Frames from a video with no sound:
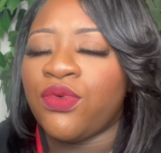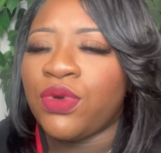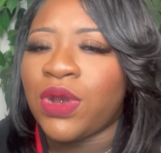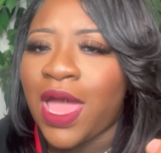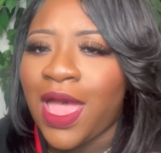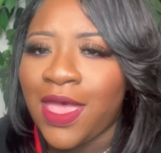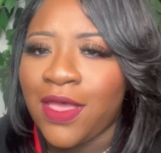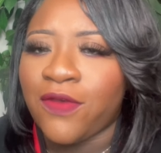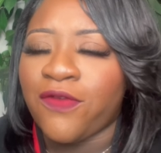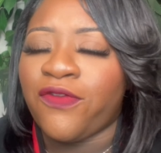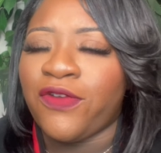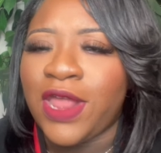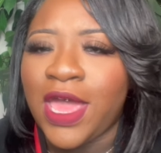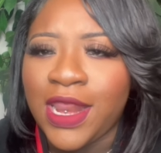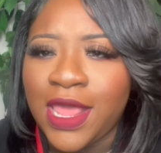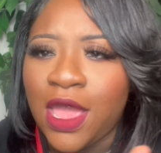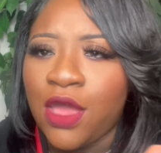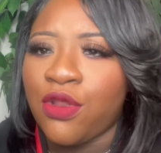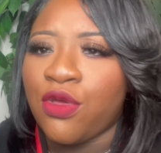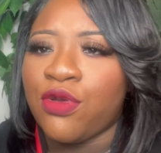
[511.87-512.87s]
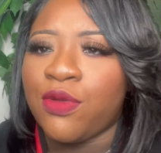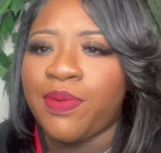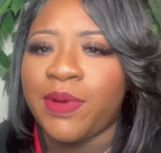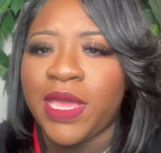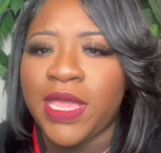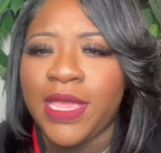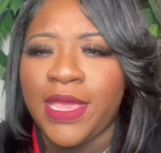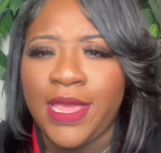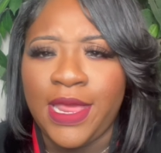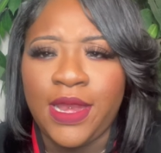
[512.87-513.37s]
like, flat out on the
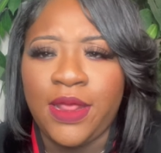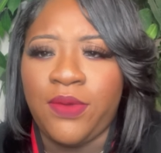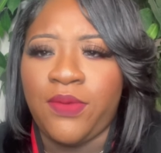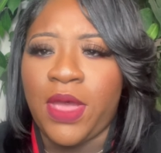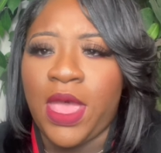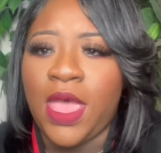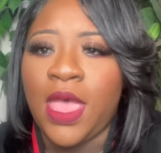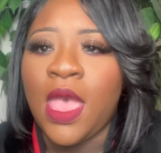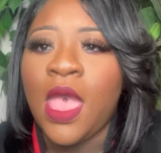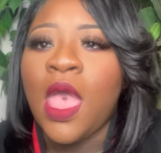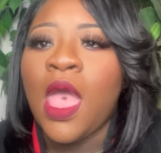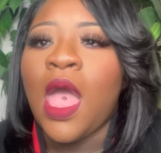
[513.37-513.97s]
plate anyway.